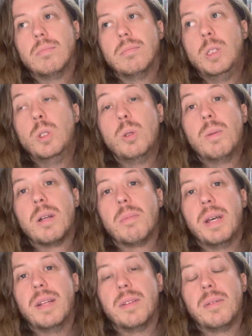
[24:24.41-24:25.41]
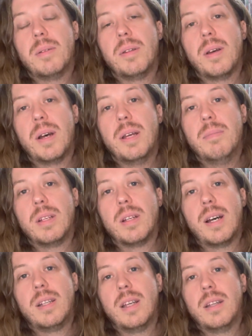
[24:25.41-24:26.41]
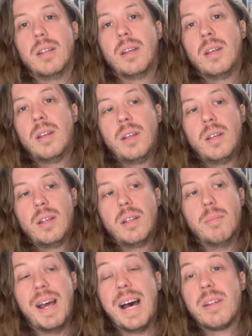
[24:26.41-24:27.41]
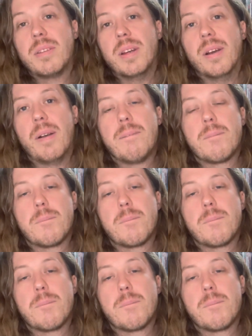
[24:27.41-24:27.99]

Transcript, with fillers: nu metal bands at the time and kind of get them out there